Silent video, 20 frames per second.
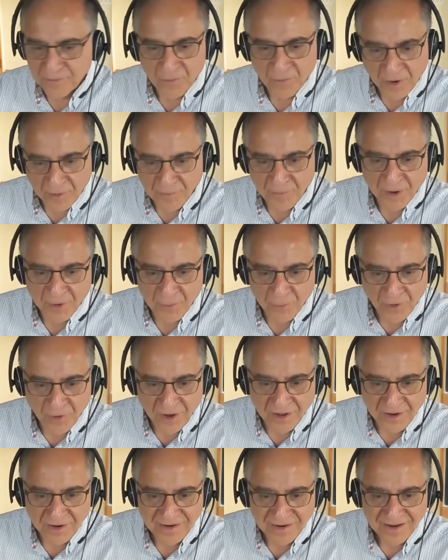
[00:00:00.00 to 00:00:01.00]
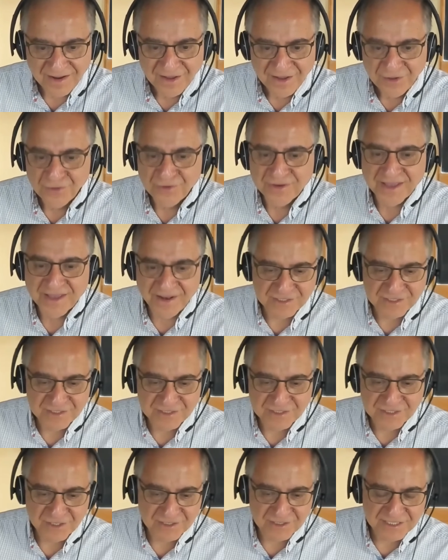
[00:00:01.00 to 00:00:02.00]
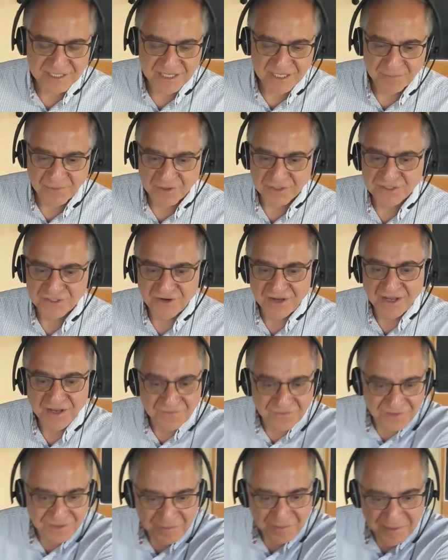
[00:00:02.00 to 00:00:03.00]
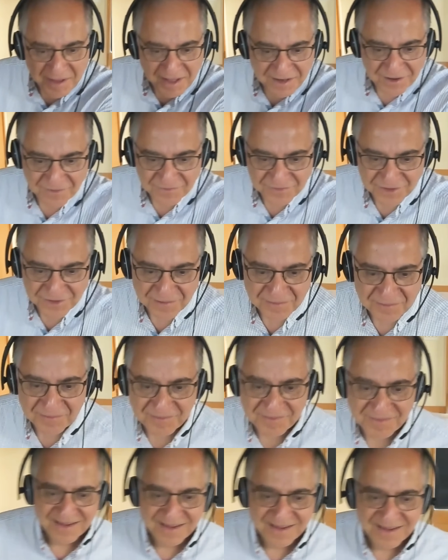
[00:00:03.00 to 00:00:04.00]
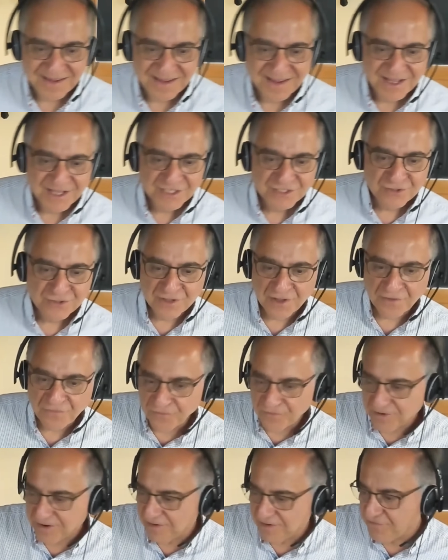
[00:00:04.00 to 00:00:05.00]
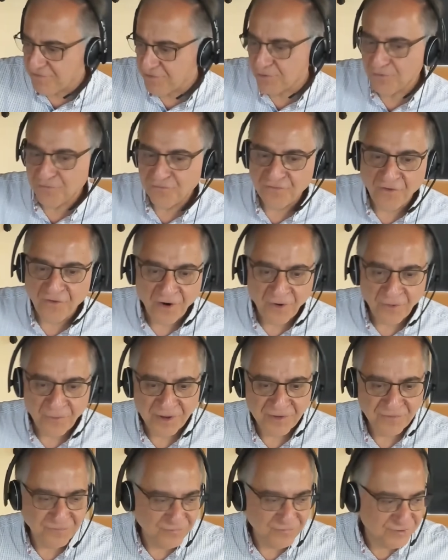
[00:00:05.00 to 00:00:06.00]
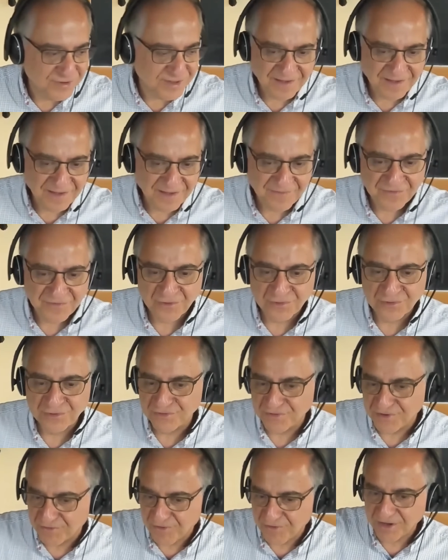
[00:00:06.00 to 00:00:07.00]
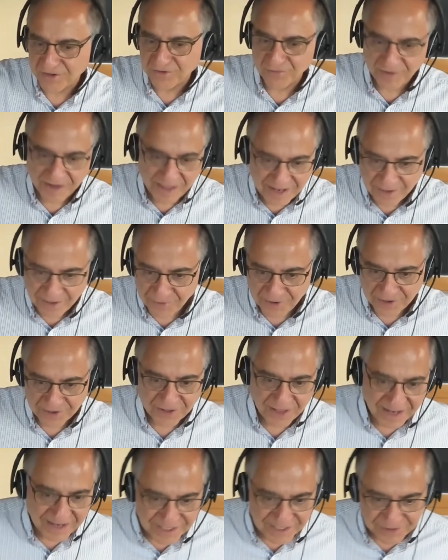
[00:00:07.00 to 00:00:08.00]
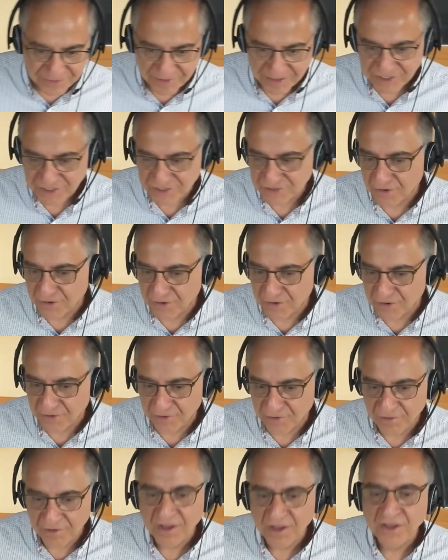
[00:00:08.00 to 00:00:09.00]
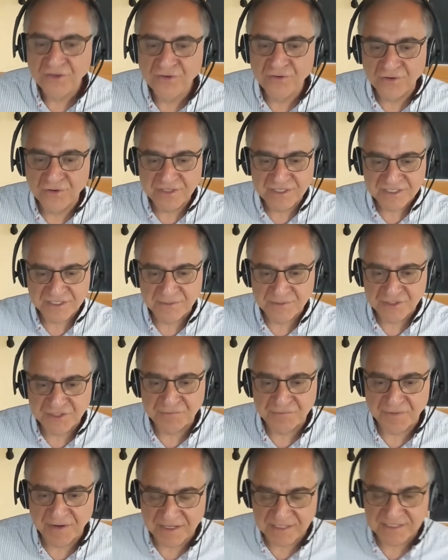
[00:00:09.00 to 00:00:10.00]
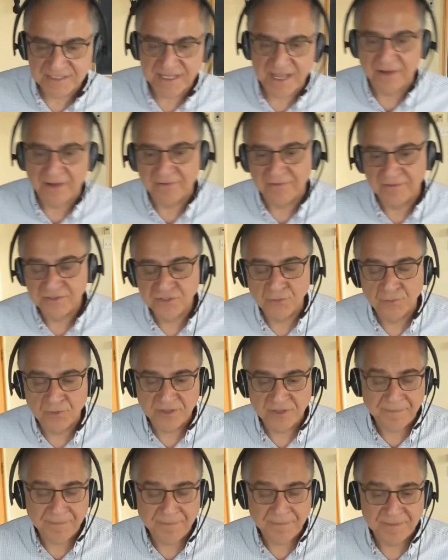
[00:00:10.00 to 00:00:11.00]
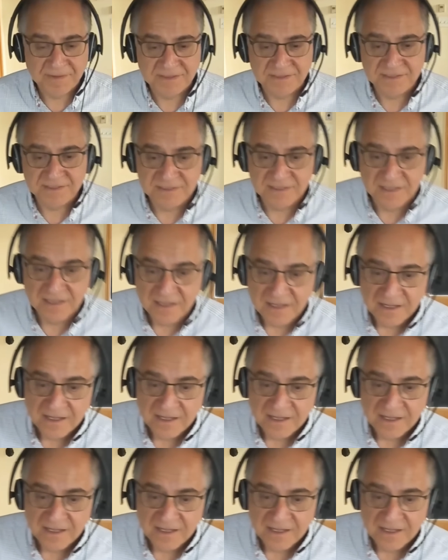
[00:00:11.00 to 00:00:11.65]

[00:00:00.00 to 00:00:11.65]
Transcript: them one by one, you cannot succeed because there are infinitely many of them. So therefore, if you go far away to the left or to the right or anywhere, any direction you go, your description breaks down. So what happens